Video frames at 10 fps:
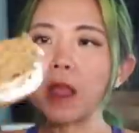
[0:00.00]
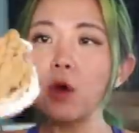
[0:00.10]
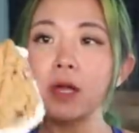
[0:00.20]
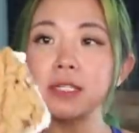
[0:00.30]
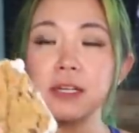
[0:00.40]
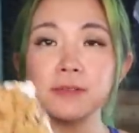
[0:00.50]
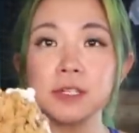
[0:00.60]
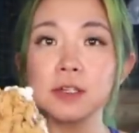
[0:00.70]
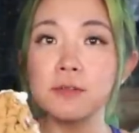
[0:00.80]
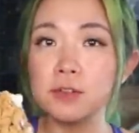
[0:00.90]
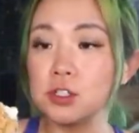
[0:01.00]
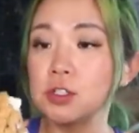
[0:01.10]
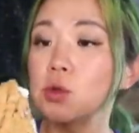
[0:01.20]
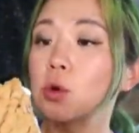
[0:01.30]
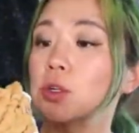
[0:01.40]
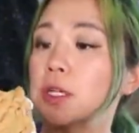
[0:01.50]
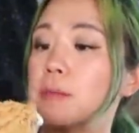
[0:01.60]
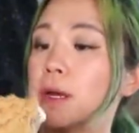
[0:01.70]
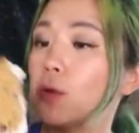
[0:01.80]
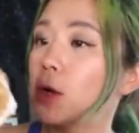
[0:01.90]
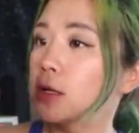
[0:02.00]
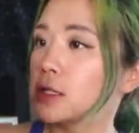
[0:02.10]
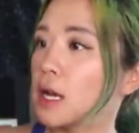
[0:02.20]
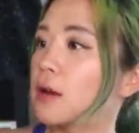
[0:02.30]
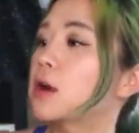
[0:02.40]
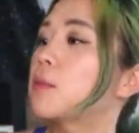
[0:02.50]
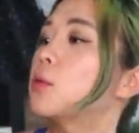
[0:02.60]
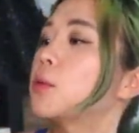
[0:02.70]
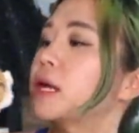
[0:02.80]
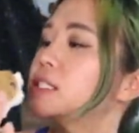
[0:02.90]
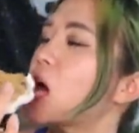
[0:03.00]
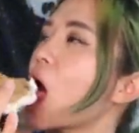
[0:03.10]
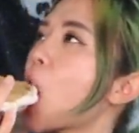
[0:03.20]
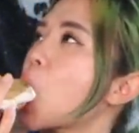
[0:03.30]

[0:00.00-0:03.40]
Okay, I definitely cannot finish this whole cookie, but I want to have a couple more bites.